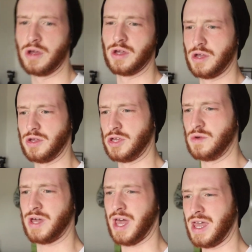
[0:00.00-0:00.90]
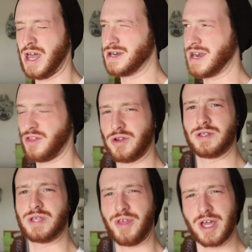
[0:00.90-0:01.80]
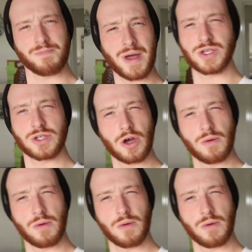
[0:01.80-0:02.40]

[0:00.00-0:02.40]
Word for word: a UK and Netherlands, I think, based